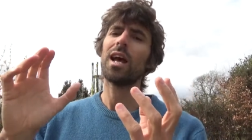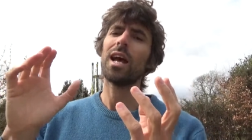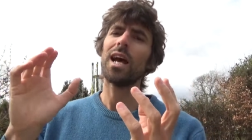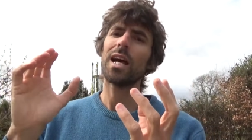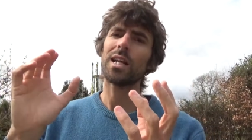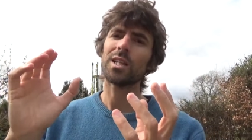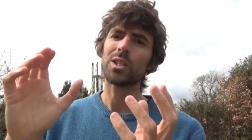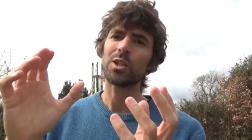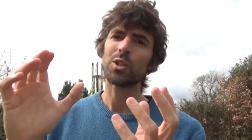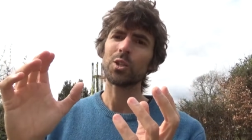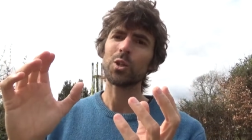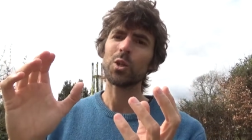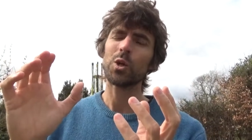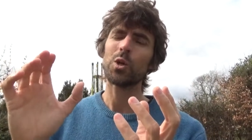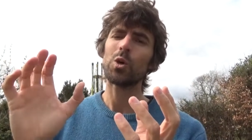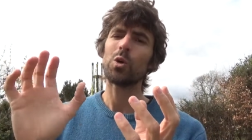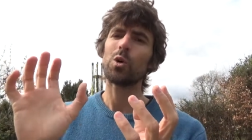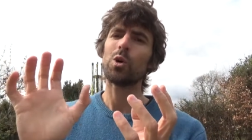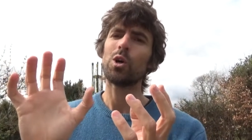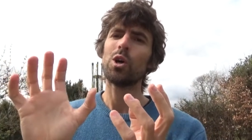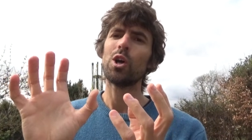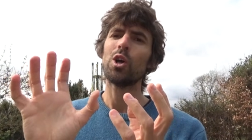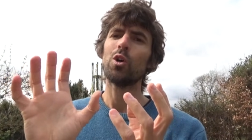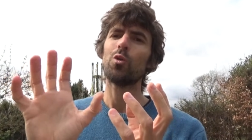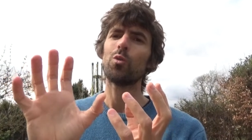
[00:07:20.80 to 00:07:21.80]
And
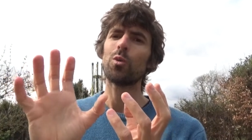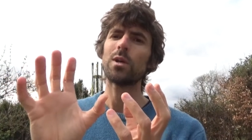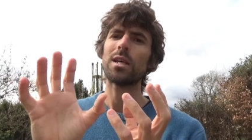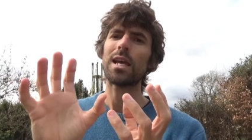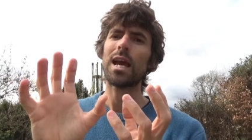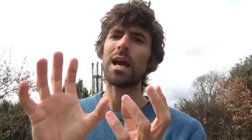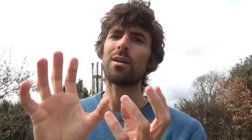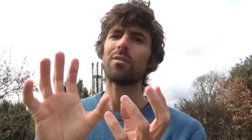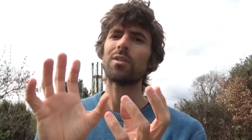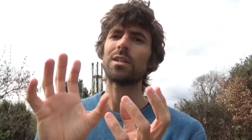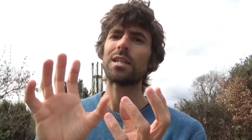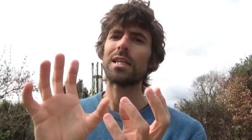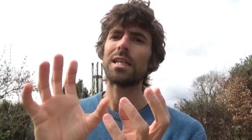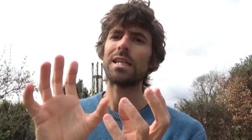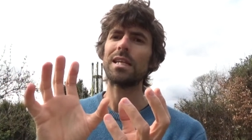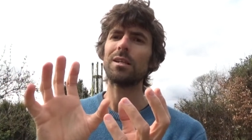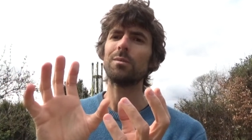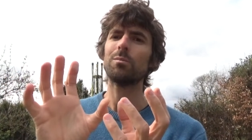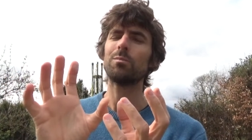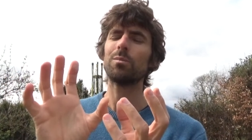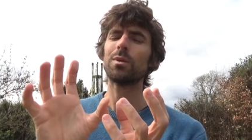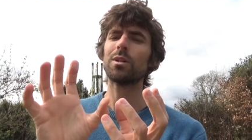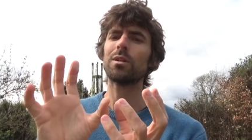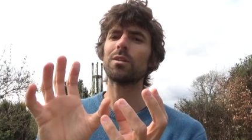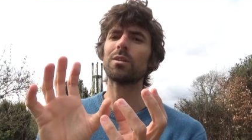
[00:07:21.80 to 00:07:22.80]
so we have an
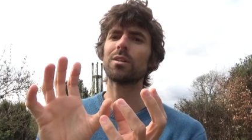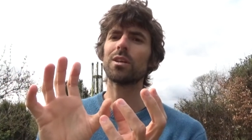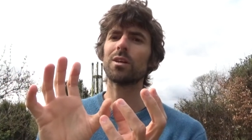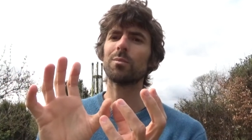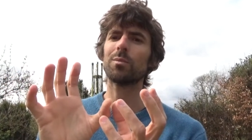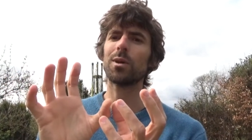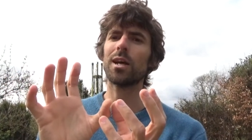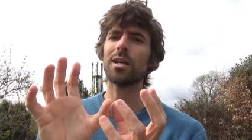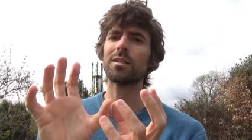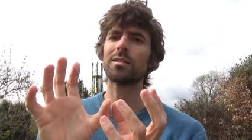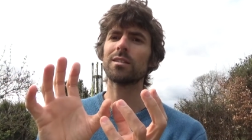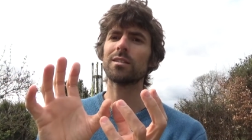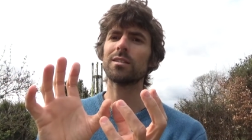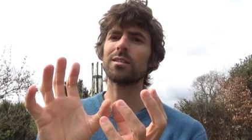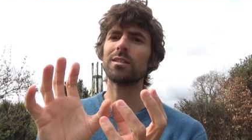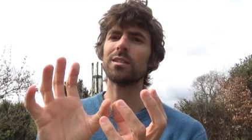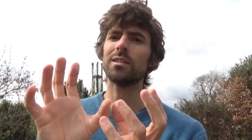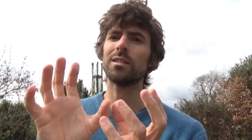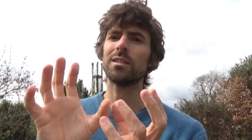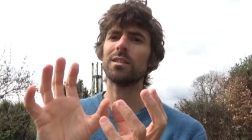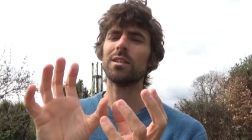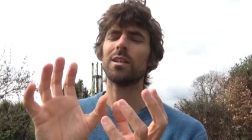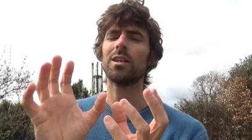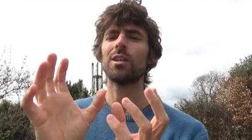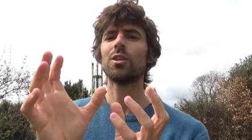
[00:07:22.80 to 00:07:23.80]
inbuilt
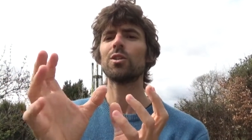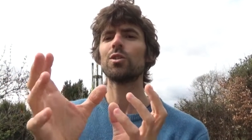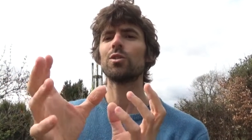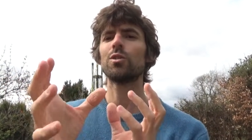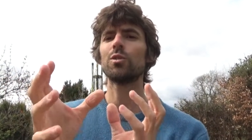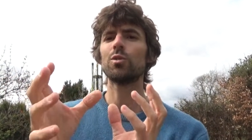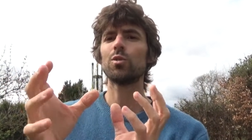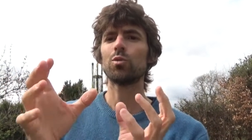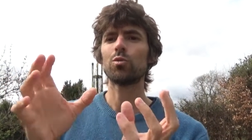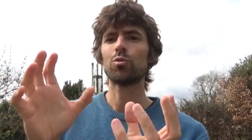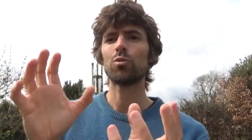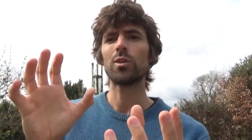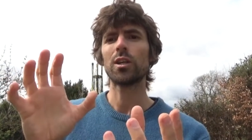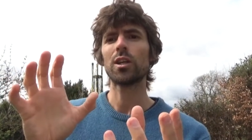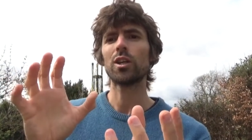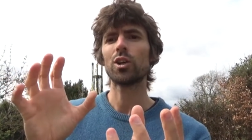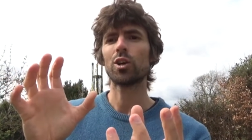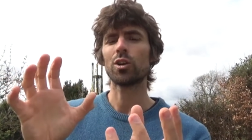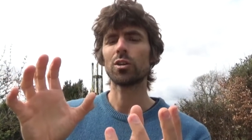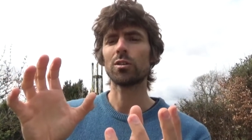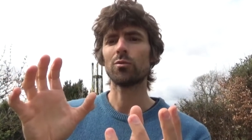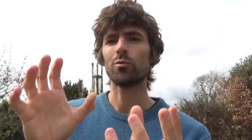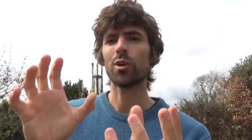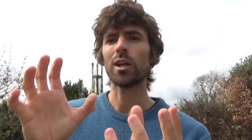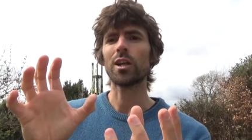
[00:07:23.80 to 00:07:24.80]
capacity to
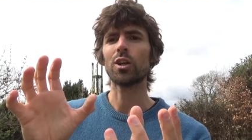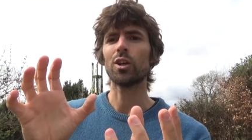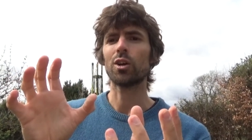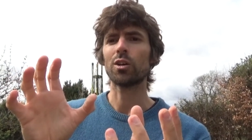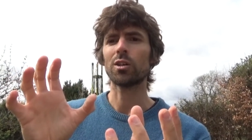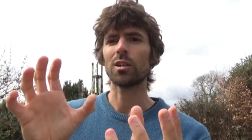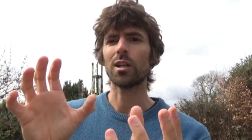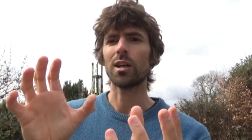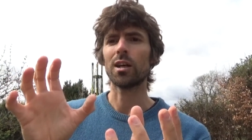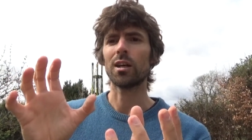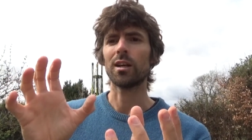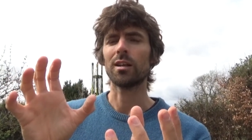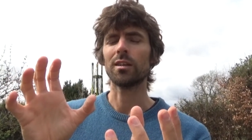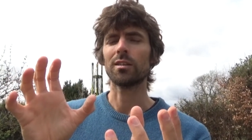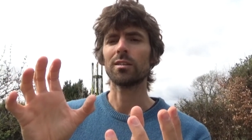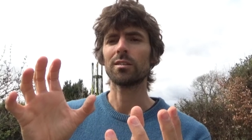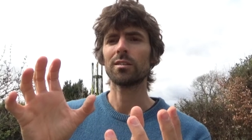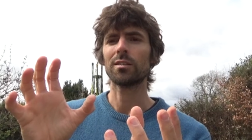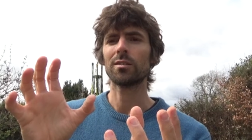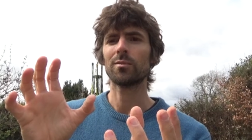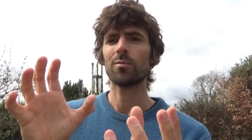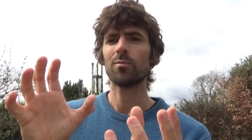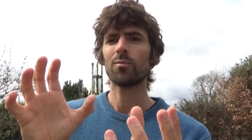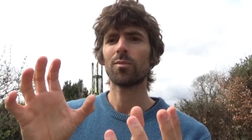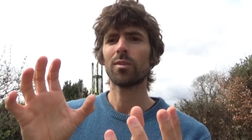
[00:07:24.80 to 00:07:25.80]
rec-
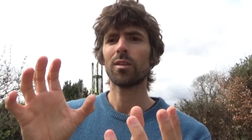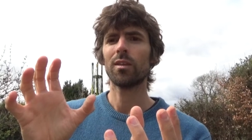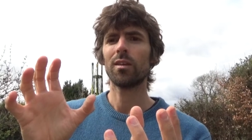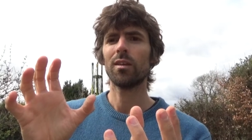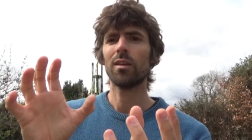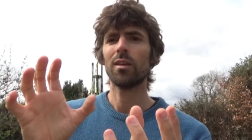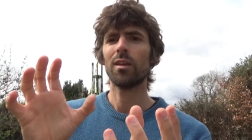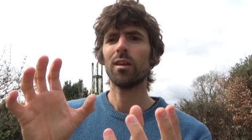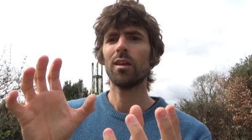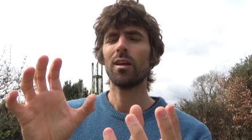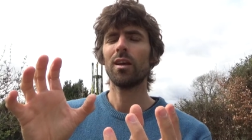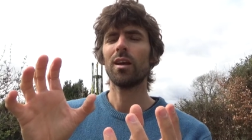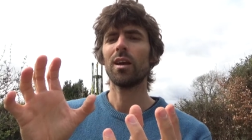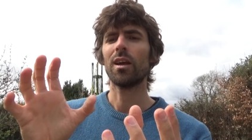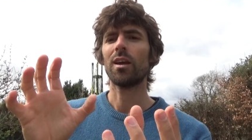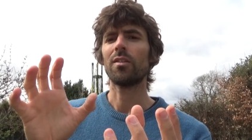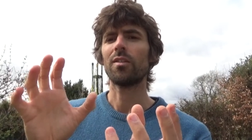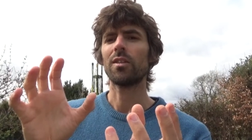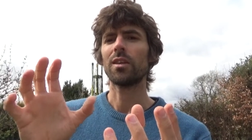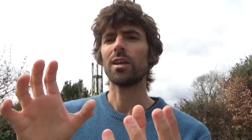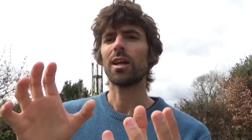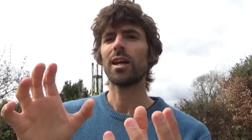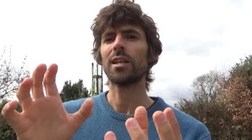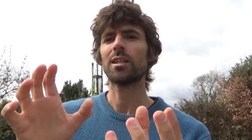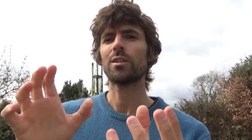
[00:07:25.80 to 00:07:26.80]
recognize.
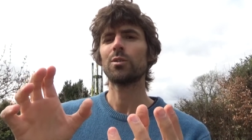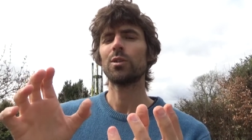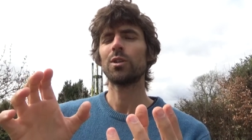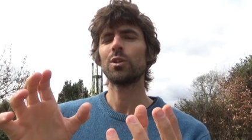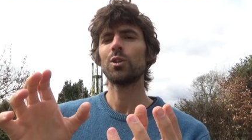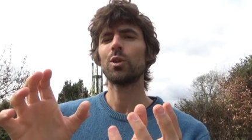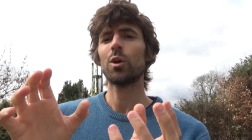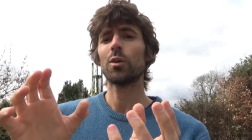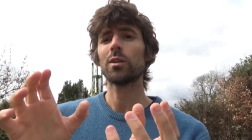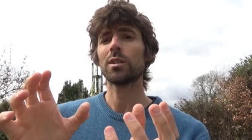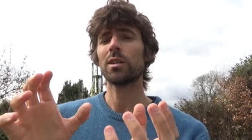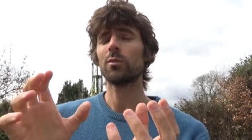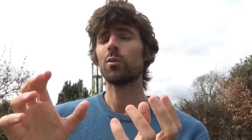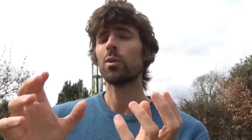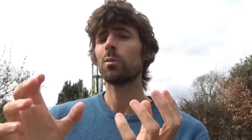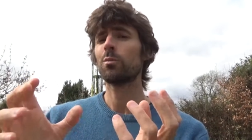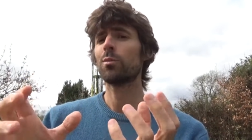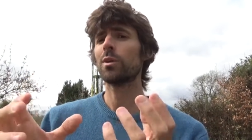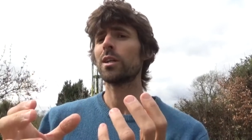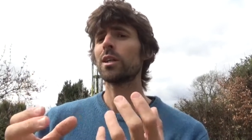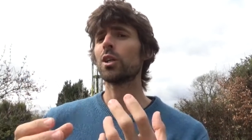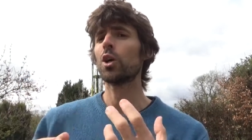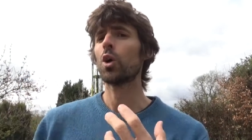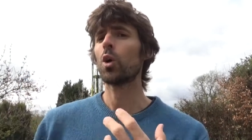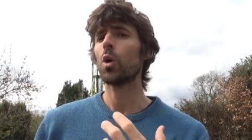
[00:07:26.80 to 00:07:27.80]
And the idea in yoga is if we
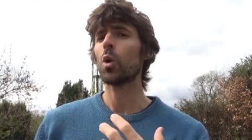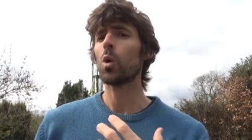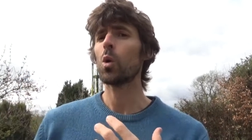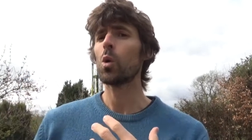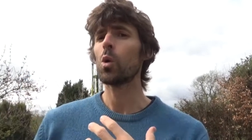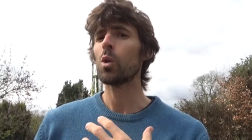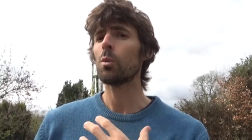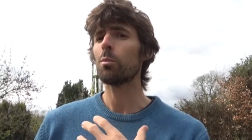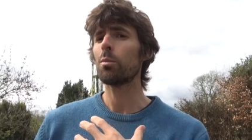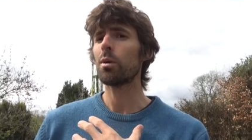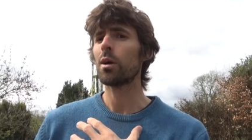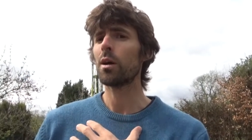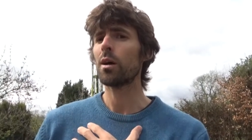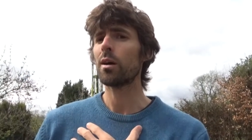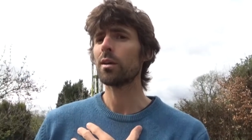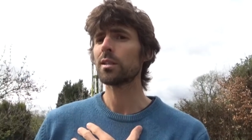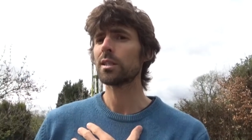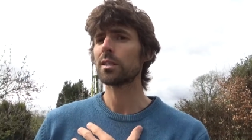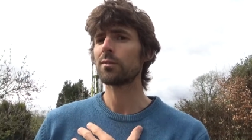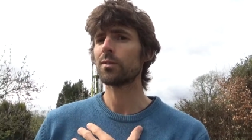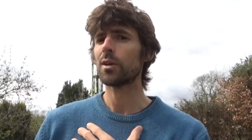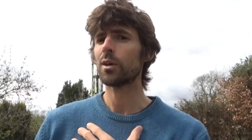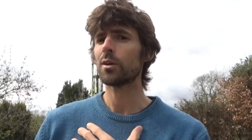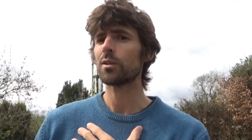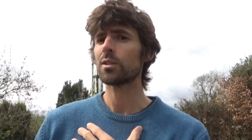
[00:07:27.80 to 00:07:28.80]
bring all
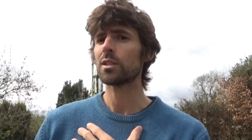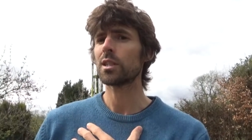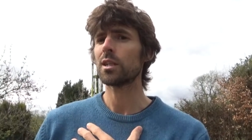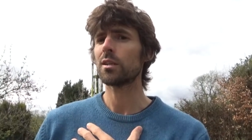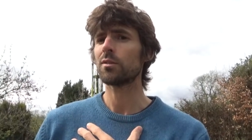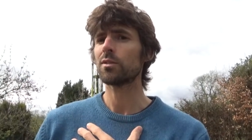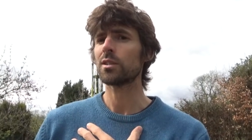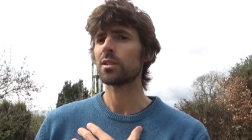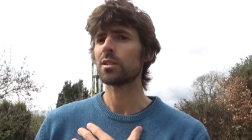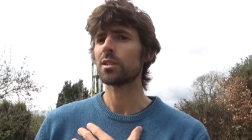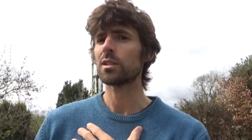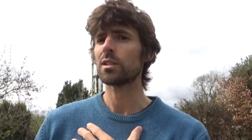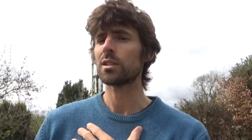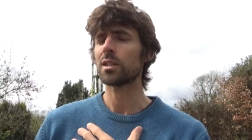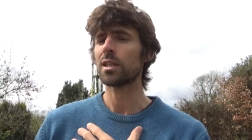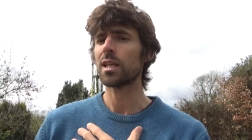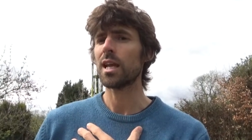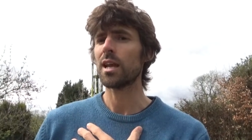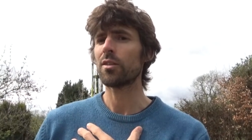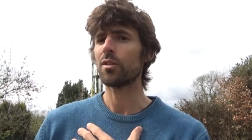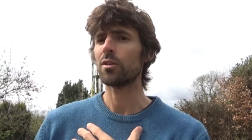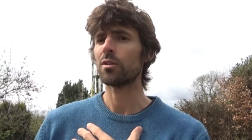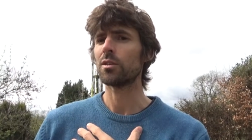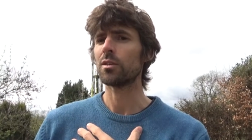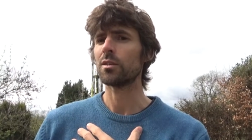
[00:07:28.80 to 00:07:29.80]
parts of ourselves into
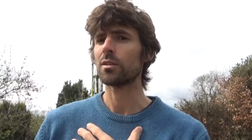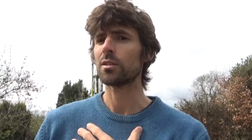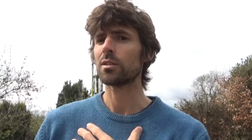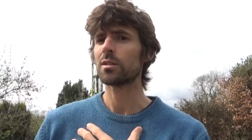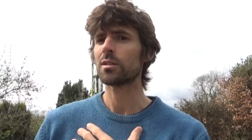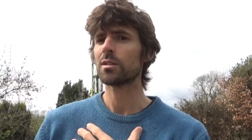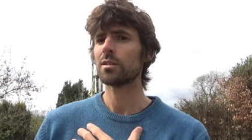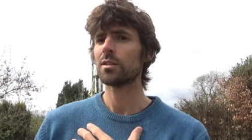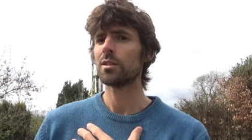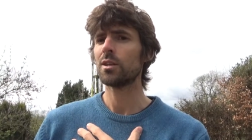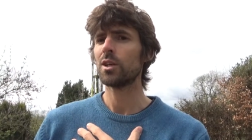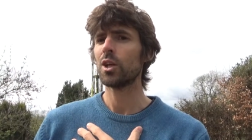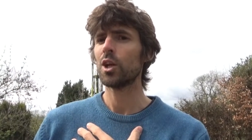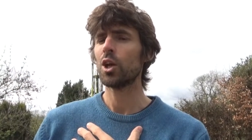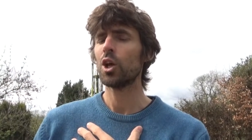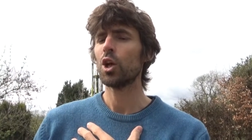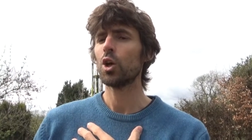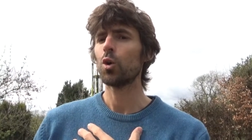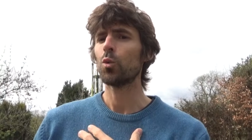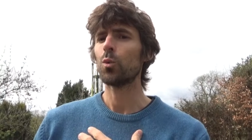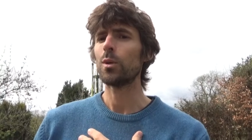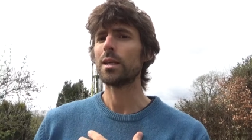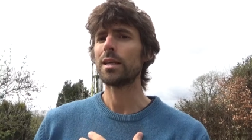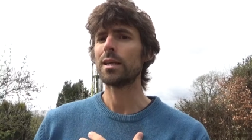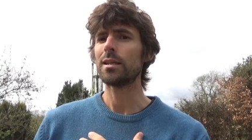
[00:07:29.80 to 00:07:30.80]
togetherness,
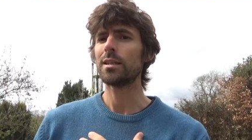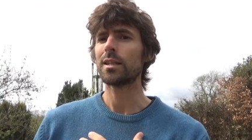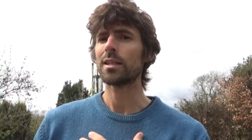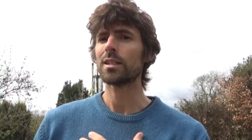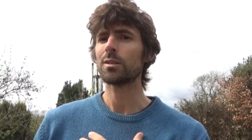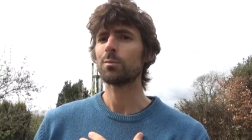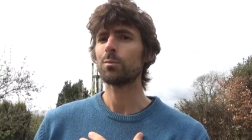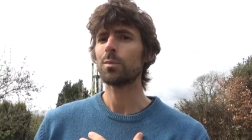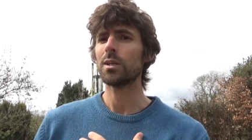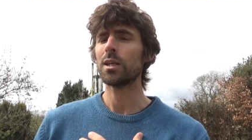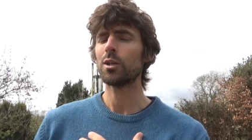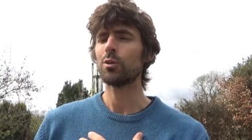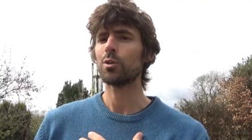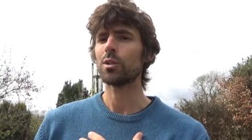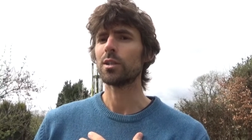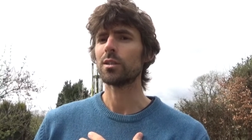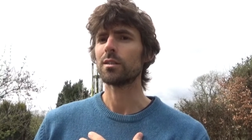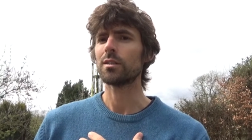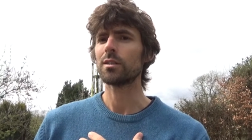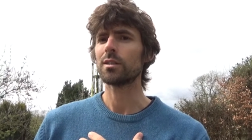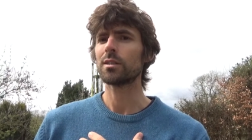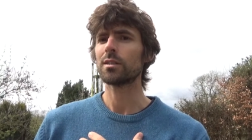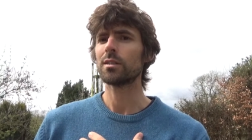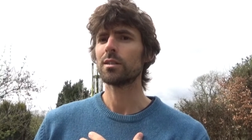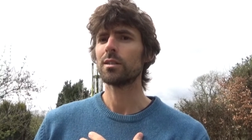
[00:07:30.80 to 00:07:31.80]
we can
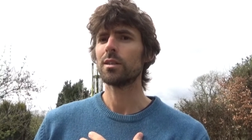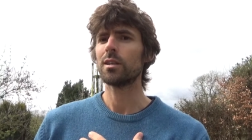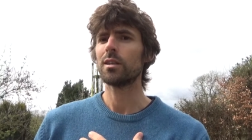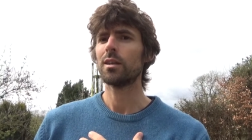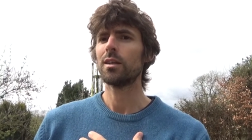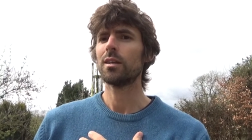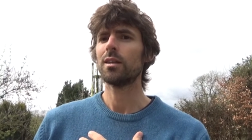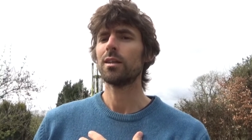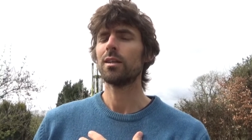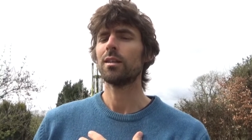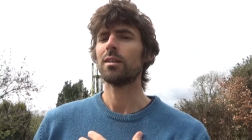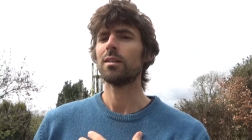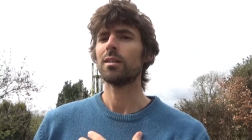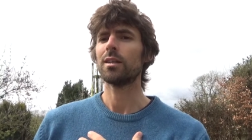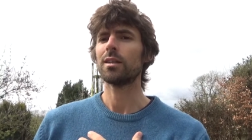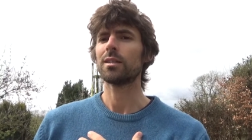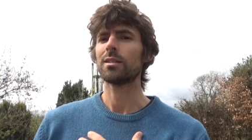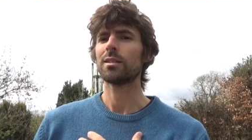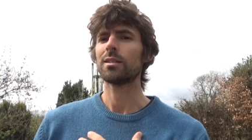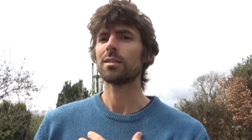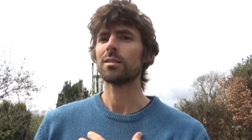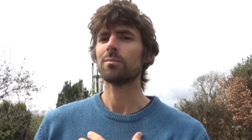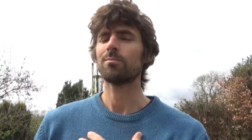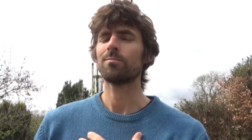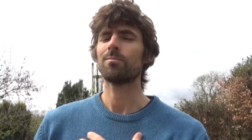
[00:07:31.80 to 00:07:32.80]
experience
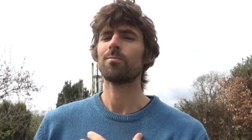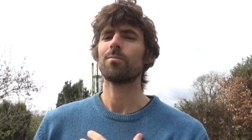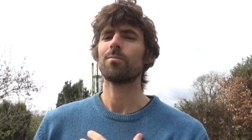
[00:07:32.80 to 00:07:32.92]
this